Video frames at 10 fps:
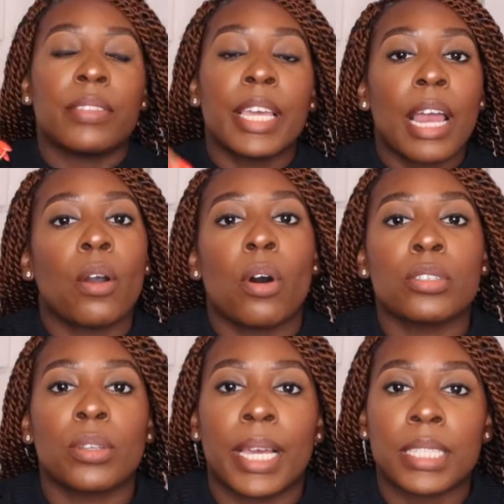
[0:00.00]
Then I
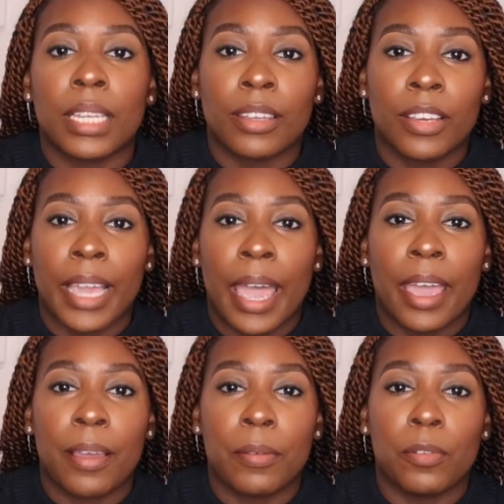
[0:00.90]
also like to look
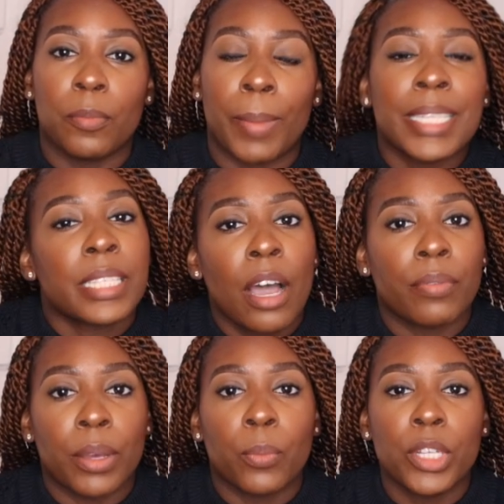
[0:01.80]
at
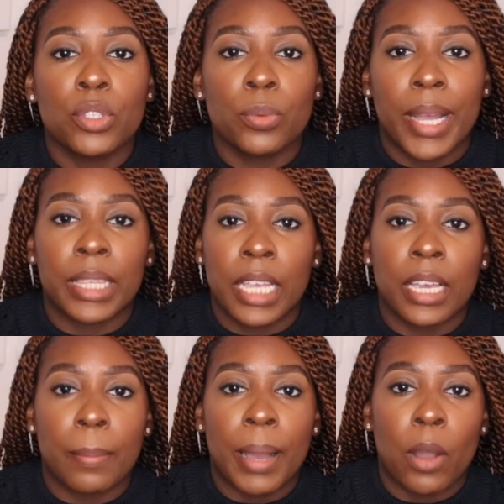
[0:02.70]
myself. Like, what do I
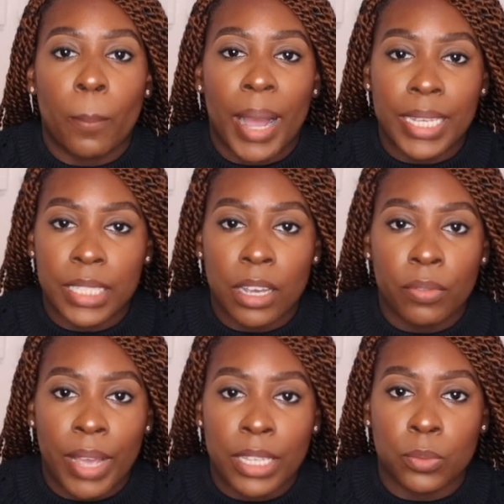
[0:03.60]
think about
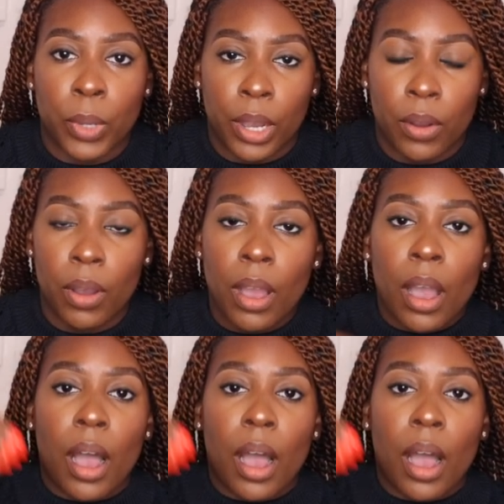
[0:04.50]
myself as well?